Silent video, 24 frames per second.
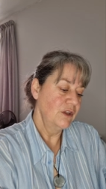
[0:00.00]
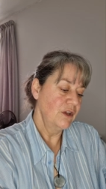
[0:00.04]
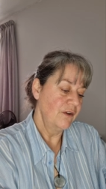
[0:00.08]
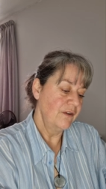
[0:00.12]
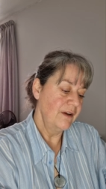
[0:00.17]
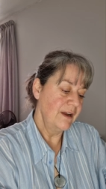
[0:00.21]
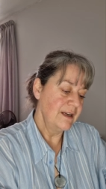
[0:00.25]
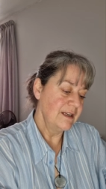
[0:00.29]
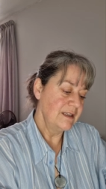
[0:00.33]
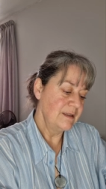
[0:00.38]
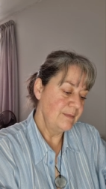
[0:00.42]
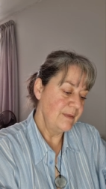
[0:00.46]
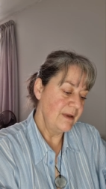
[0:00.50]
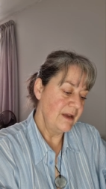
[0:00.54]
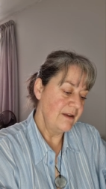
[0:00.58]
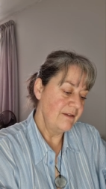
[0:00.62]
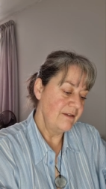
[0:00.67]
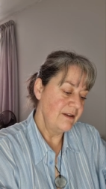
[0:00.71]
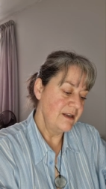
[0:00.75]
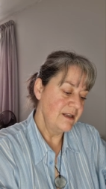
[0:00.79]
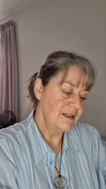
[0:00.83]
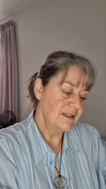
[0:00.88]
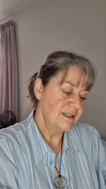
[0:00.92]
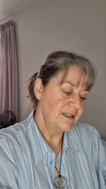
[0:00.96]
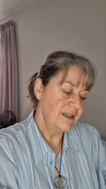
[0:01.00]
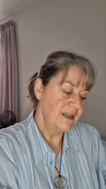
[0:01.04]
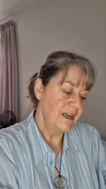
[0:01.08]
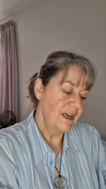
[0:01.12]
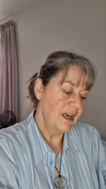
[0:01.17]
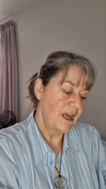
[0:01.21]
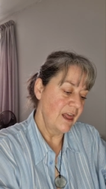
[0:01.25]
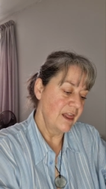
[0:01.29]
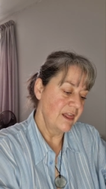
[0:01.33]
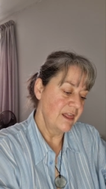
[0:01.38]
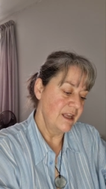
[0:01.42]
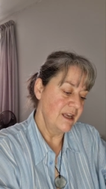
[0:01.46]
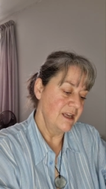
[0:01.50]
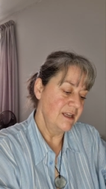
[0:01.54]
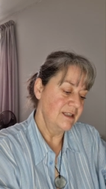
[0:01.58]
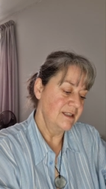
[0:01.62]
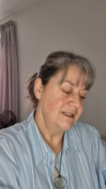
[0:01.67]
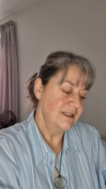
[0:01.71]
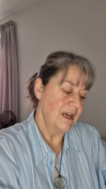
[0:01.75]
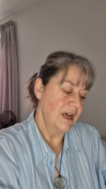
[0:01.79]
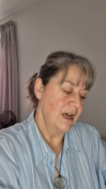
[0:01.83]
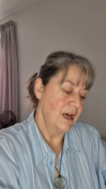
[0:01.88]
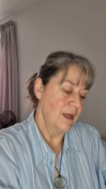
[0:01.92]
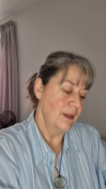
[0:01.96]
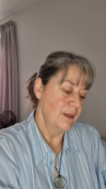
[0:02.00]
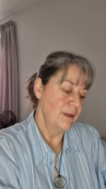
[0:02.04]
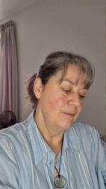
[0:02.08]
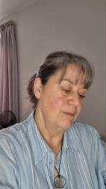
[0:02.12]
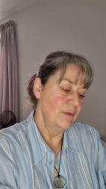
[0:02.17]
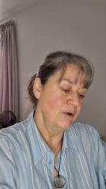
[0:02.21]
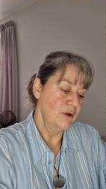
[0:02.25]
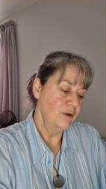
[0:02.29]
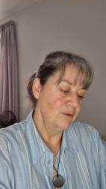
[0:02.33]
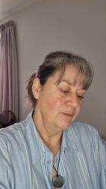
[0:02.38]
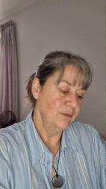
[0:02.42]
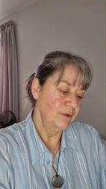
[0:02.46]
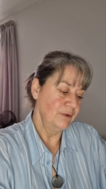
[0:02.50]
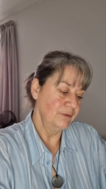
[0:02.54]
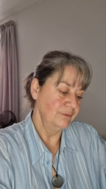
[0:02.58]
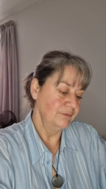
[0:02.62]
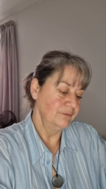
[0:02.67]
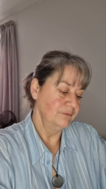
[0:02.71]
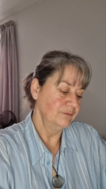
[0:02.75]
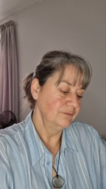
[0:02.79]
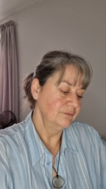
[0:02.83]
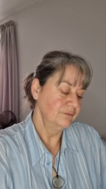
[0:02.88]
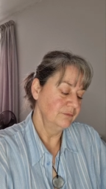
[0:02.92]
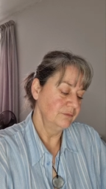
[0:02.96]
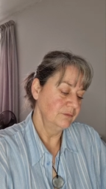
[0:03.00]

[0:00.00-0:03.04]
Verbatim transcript: that are experiencing this at the moment.